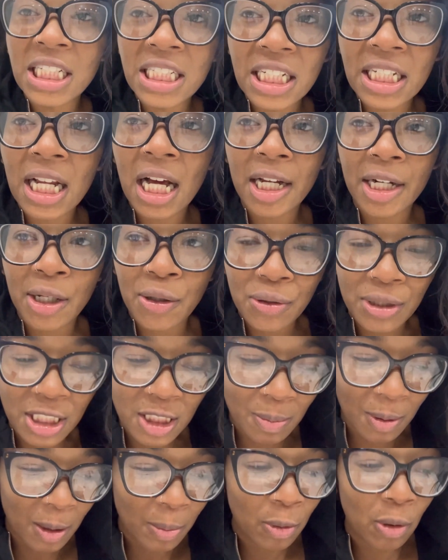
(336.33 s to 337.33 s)
did not know
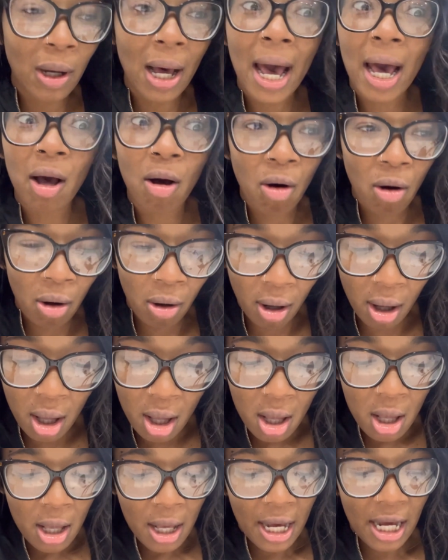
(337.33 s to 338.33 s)
these people at all
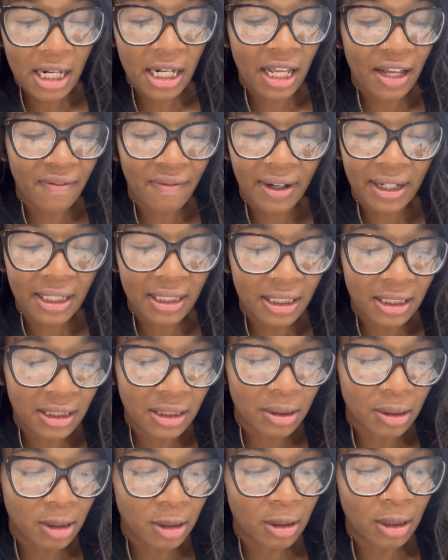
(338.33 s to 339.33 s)
and they invited
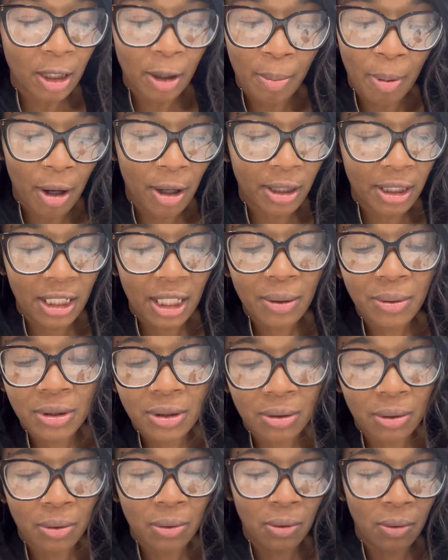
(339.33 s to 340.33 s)
us to their party. They were
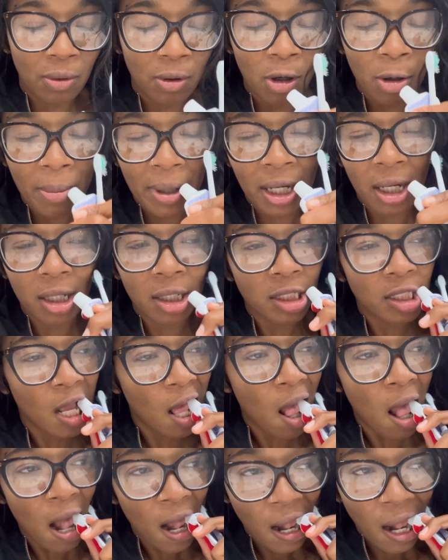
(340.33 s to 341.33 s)
so cool. Oh my God.
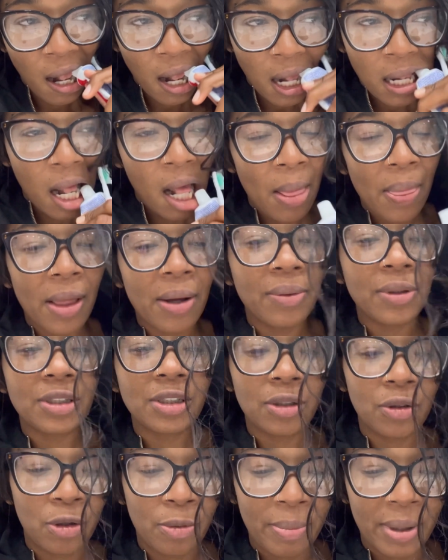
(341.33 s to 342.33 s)
They were
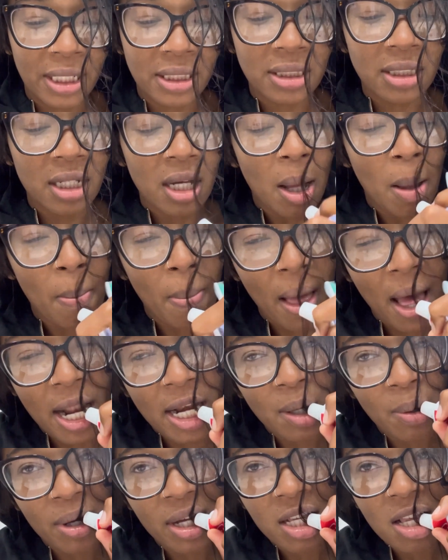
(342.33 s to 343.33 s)
so amazing. But
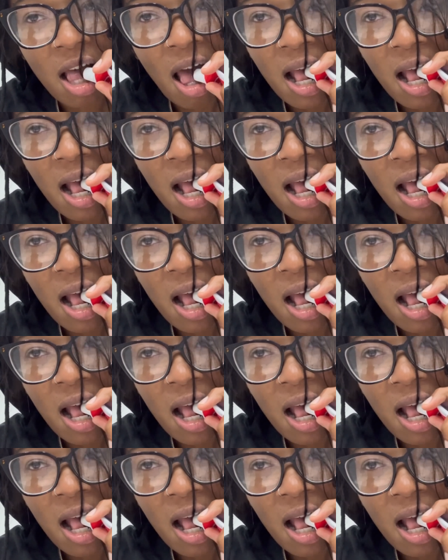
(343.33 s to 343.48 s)
anyway,